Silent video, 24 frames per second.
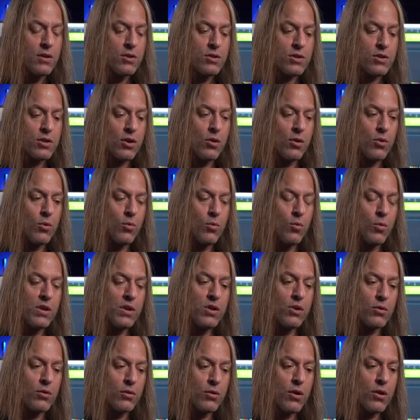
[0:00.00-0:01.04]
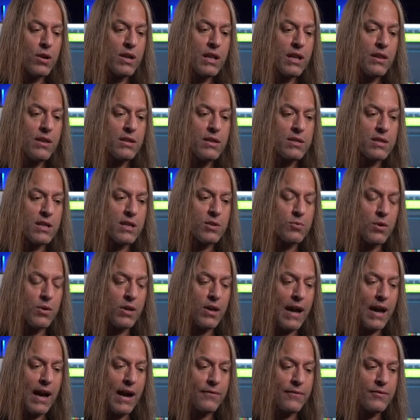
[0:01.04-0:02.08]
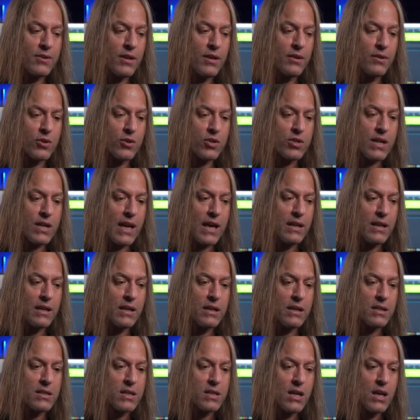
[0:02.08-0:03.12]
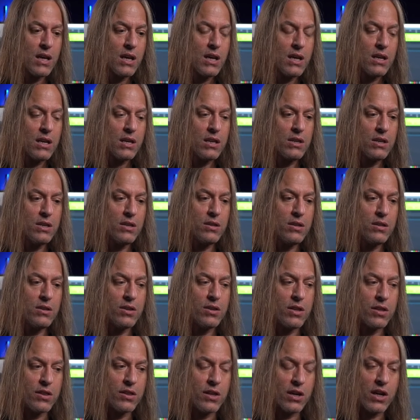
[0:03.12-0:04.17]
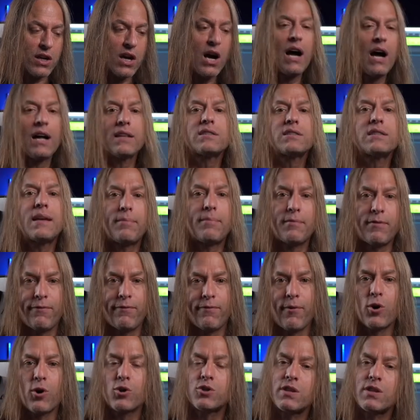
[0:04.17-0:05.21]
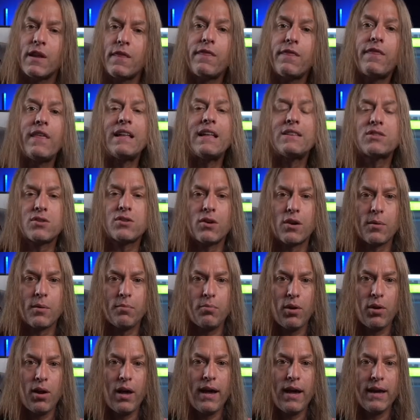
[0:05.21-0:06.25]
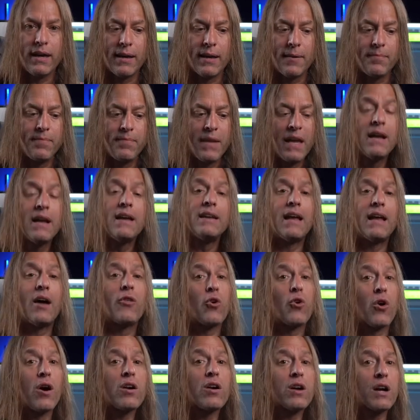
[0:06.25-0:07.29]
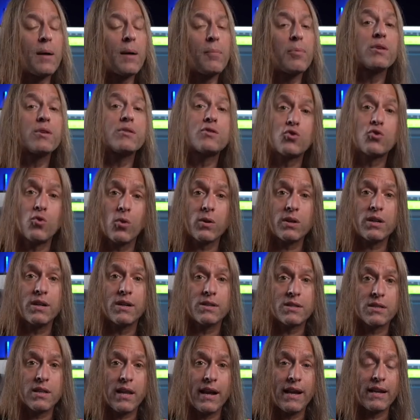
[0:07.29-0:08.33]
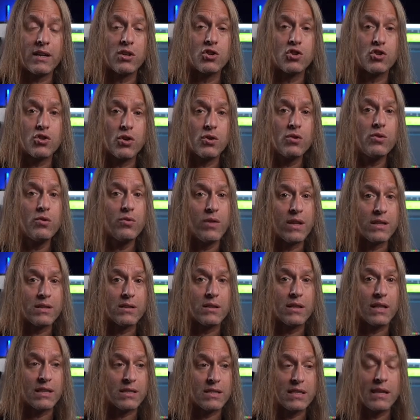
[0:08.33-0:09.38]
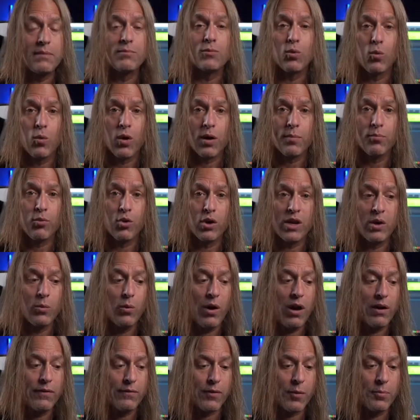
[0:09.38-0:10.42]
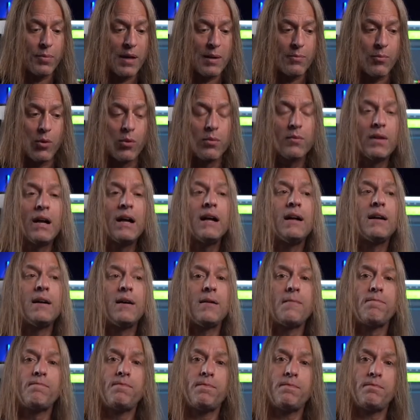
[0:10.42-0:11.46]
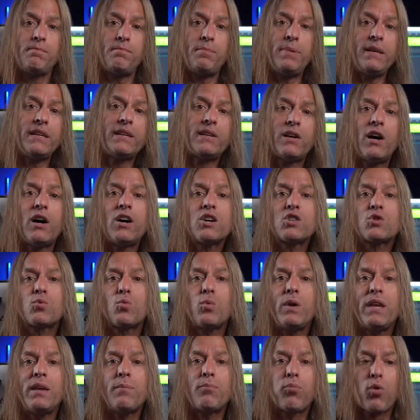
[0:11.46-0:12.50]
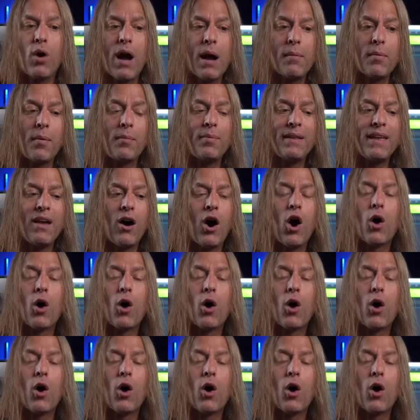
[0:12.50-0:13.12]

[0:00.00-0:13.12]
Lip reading: So when you're learning these things, what you have to understand is the concept first and then start applying it. Now, there are a couple of shortcuts that I can show you that seem to work pretty well for people. Because we probably